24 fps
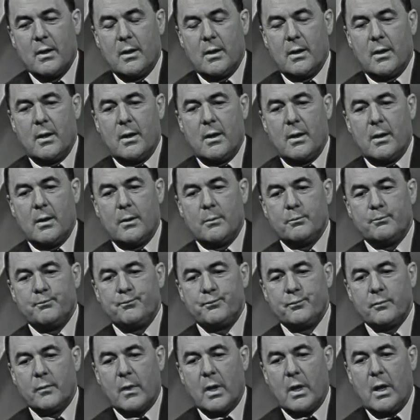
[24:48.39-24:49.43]
um,
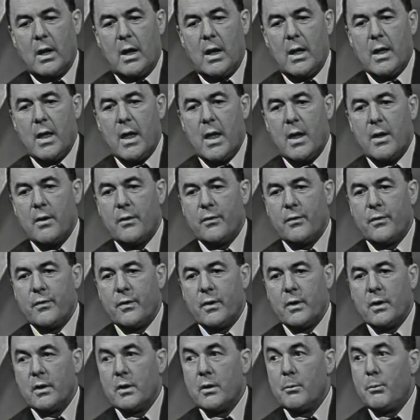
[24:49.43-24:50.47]
I have
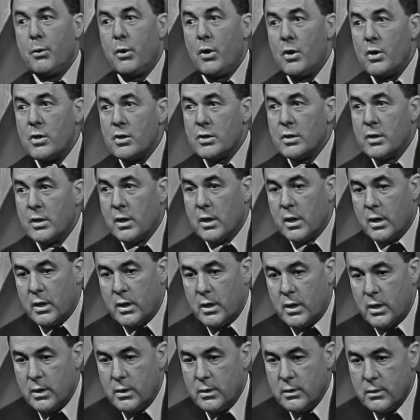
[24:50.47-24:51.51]

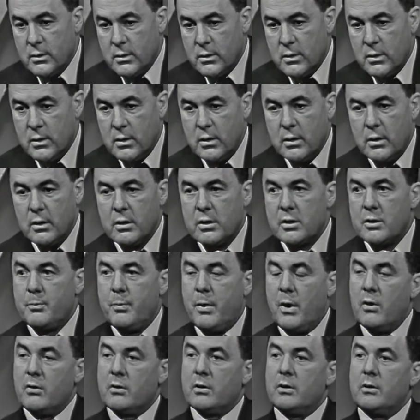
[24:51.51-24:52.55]
personally
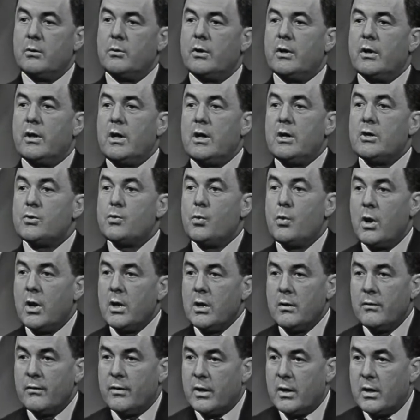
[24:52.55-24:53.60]
spoken with each one
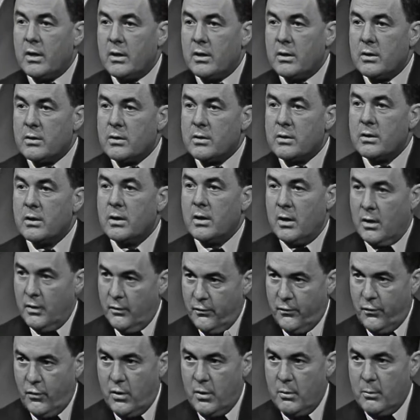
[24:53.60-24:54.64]
of these
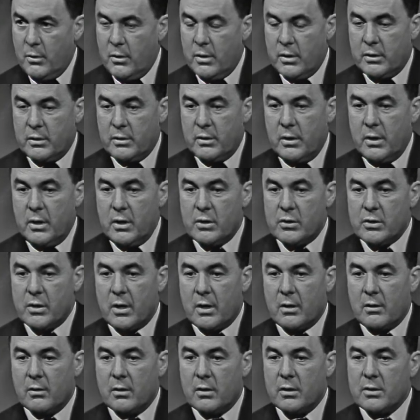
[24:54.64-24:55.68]
former attorney
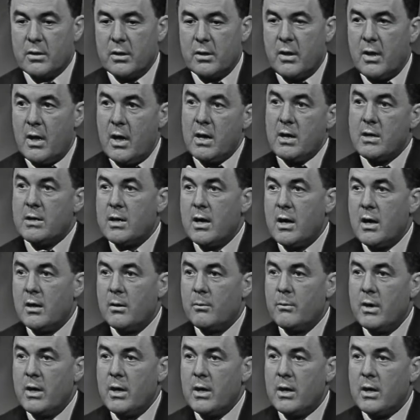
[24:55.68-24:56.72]
generals, and they tell
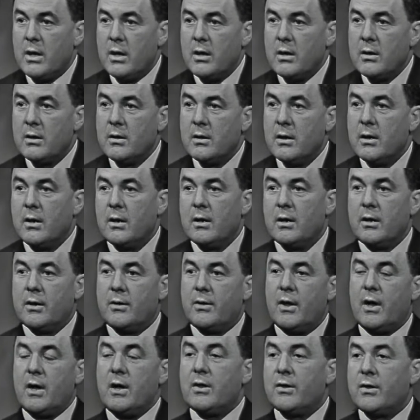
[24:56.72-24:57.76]
me that
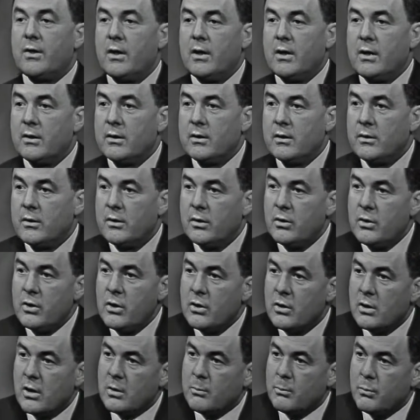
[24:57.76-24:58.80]
they think that the New
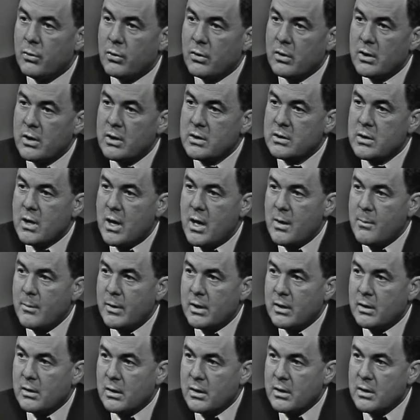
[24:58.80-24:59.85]
York board is
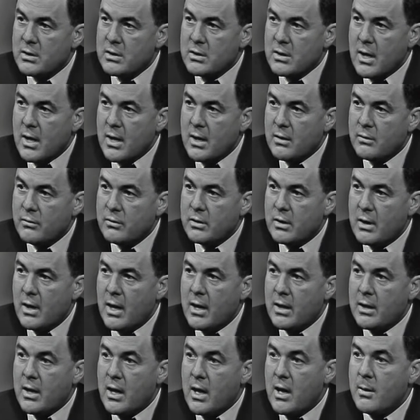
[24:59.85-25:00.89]
eminently sound
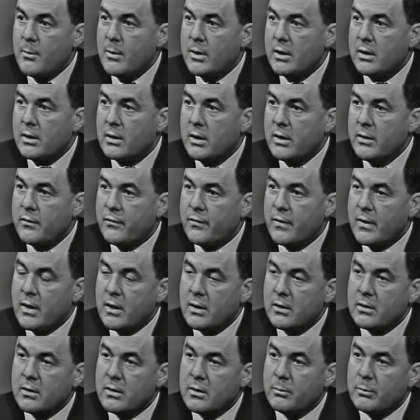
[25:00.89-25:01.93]
and eminently fair
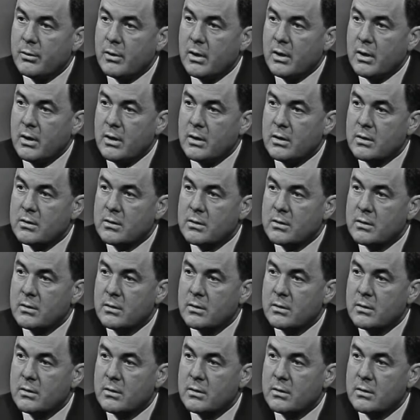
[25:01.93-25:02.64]
to the police. I'm